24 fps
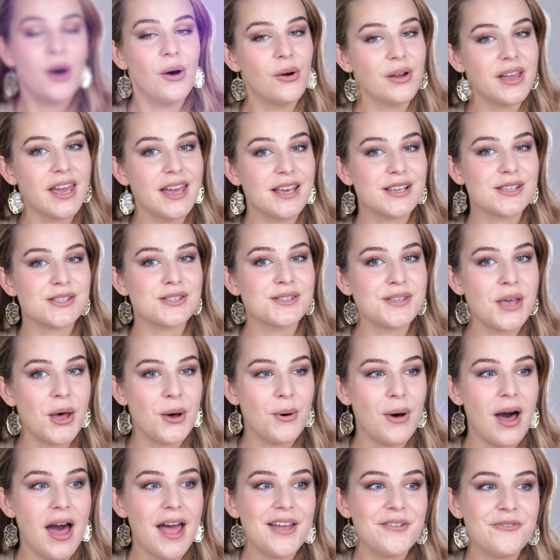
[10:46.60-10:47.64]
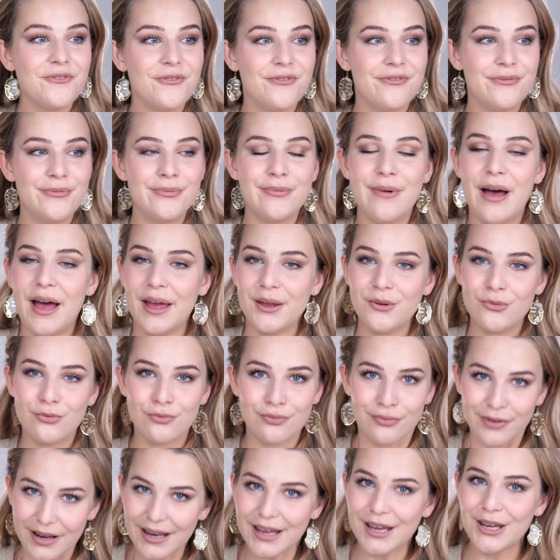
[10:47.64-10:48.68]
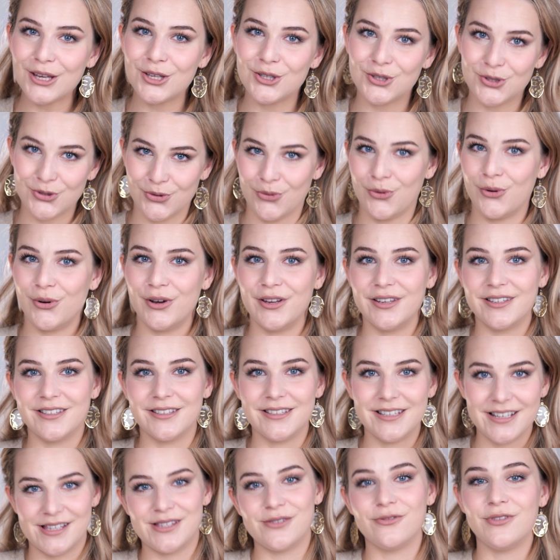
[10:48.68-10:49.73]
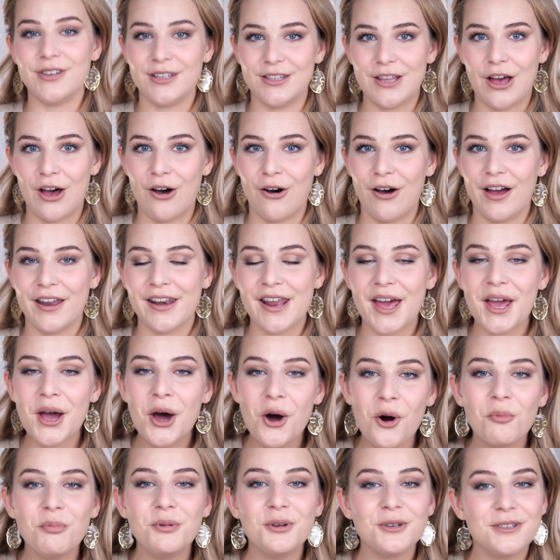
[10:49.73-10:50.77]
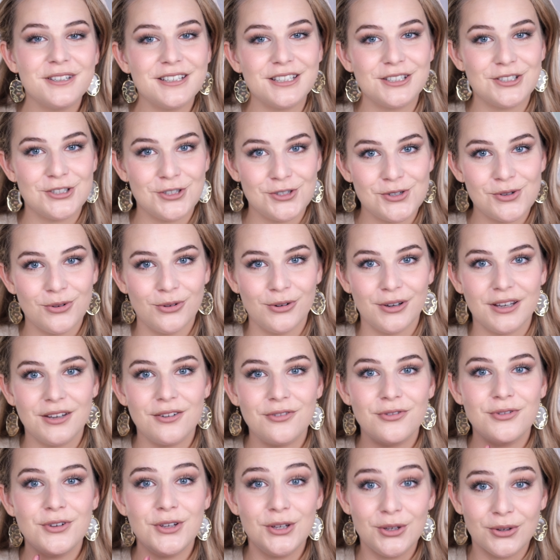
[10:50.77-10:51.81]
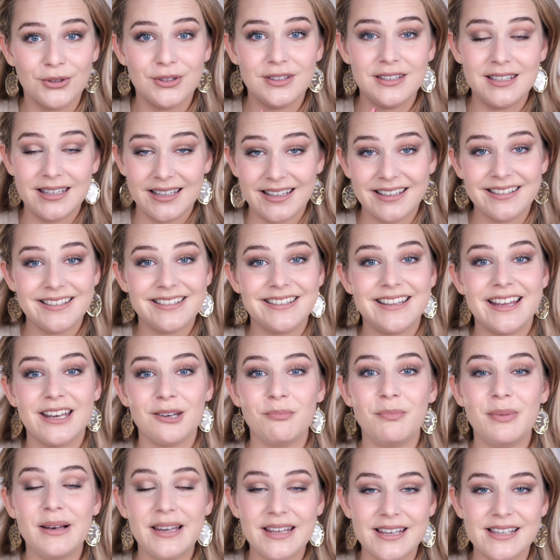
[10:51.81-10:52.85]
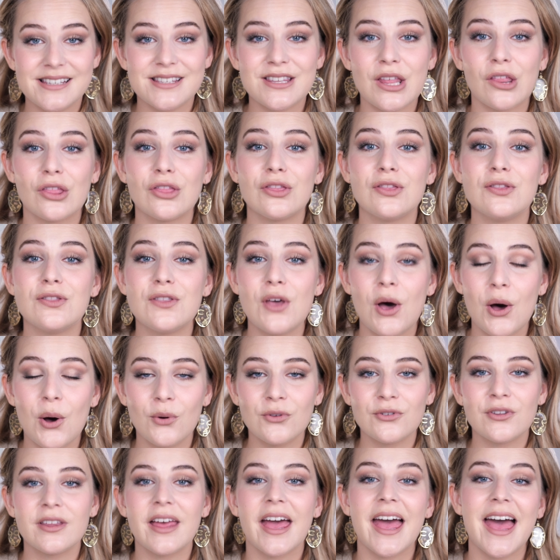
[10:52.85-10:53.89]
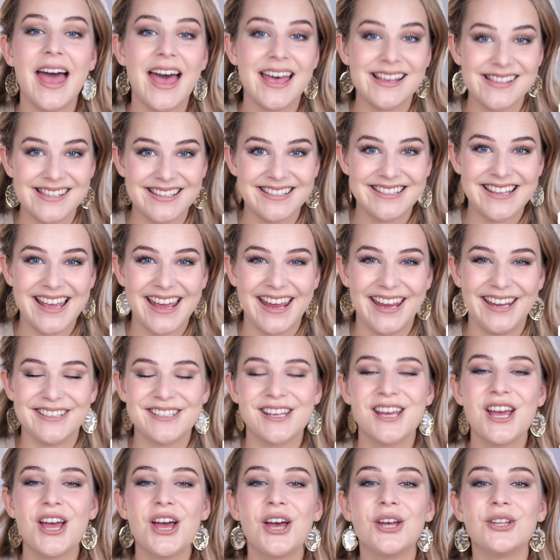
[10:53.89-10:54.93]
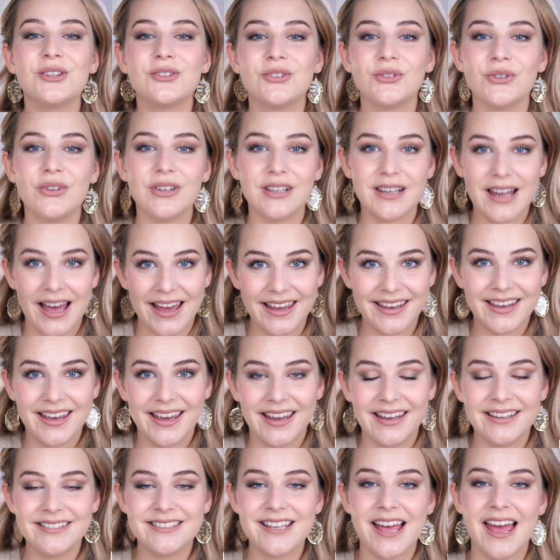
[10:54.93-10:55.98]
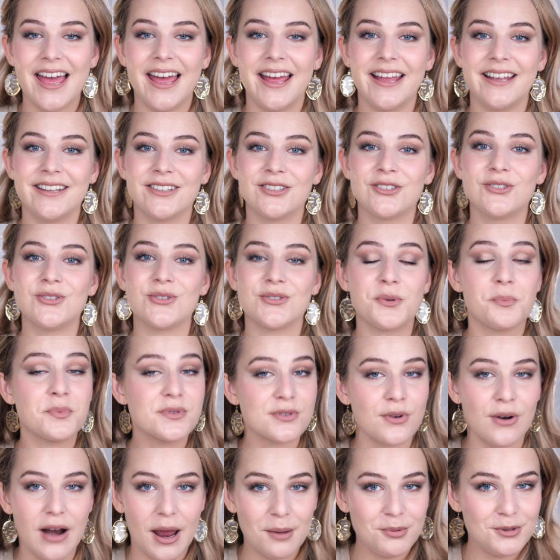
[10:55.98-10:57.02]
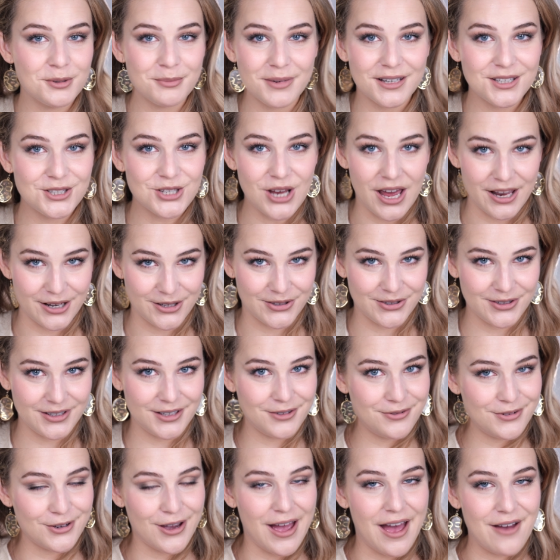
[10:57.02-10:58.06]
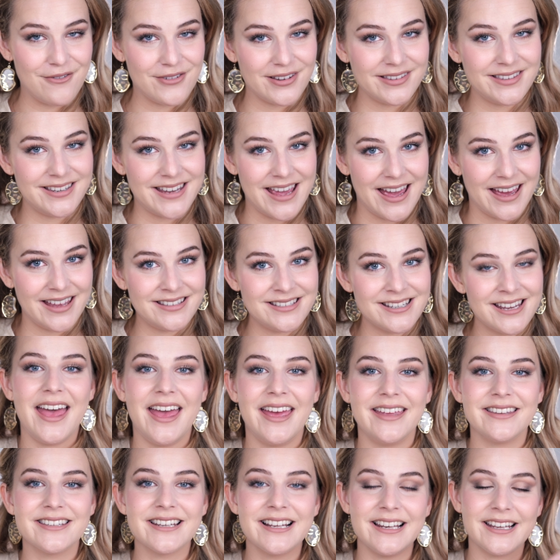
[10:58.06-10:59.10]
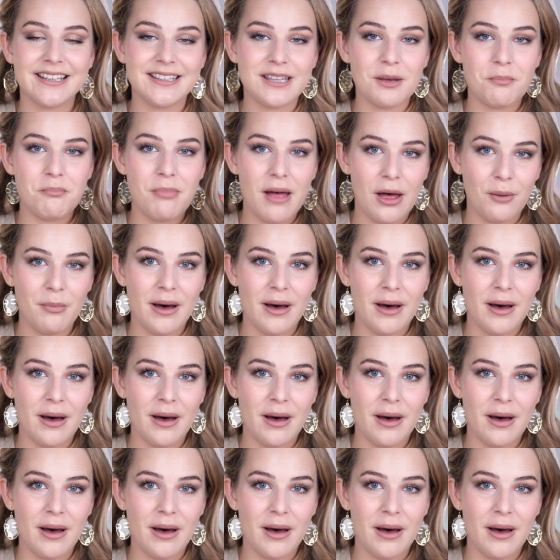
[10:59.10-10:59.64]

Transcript: Okay, so I really enjoyed this video and I hope you did too. If you did, then please don't hesitate to like it and to subscribe to my channel if you haven't yet, and click the bell